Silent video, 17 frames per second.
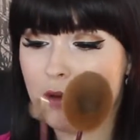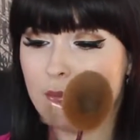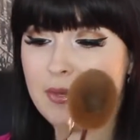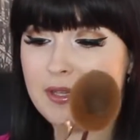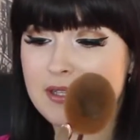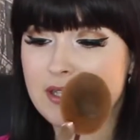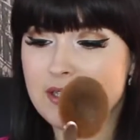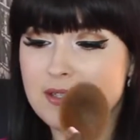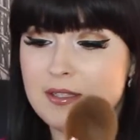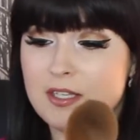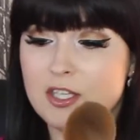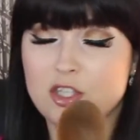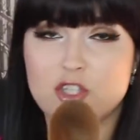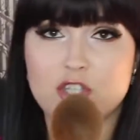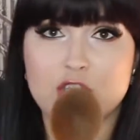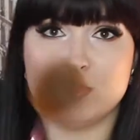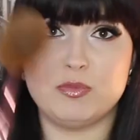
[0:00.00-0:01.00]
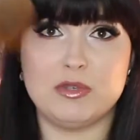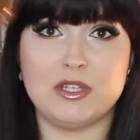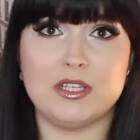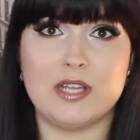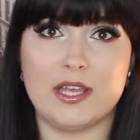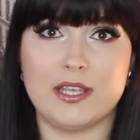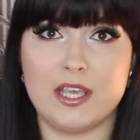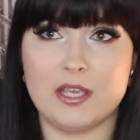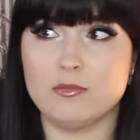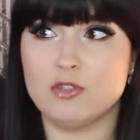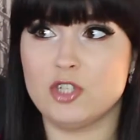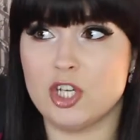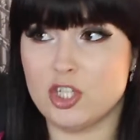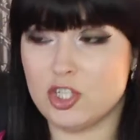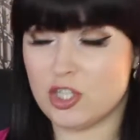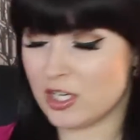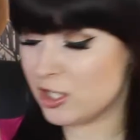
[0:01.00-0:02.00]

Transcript: but this is just been a game changer,